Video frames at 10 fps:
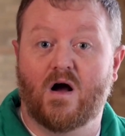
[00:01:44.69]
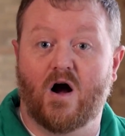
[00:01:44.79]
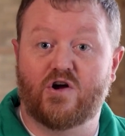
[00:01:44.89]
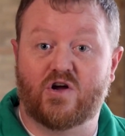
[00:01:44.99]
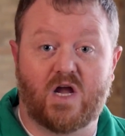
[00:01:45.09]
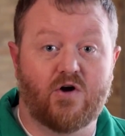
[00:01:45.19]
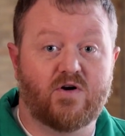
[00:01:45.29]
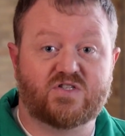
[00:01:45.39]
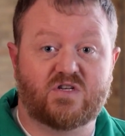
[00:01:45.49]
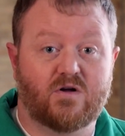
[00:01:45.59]
Are you
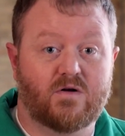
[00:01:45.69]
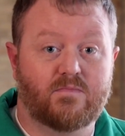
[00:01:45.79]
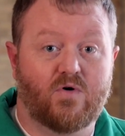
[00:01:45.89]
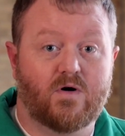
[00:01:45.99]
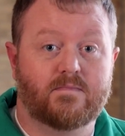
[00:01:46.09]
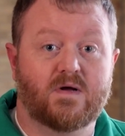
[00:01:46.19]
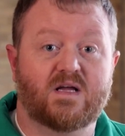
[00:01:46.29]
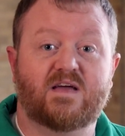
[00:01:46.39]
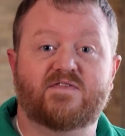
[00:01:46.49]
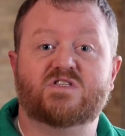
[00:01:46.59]
curious to learn more?
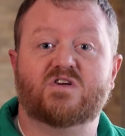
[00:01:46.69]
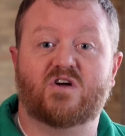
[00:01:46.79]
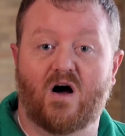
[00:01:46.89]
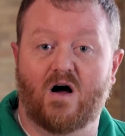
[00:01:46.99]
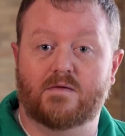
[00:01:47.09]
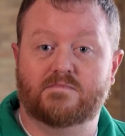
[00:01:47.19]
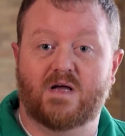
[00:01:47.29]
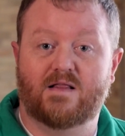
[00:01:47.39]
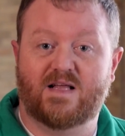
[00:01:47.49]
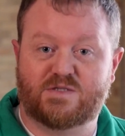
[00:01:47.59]
Give us a call
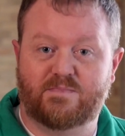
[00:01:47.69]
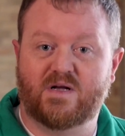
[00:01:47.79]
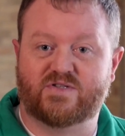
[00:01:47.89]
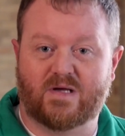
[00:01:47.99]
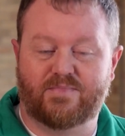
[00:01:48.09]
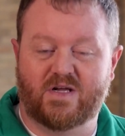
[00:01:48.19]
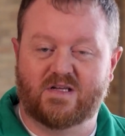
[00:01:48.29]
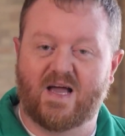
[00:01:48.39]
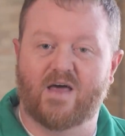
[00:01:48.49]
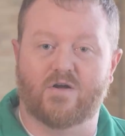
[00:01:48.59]
and let's build something
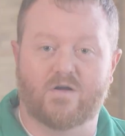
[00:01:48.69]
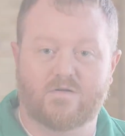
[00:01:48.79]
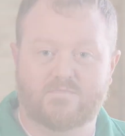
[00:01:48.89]
together.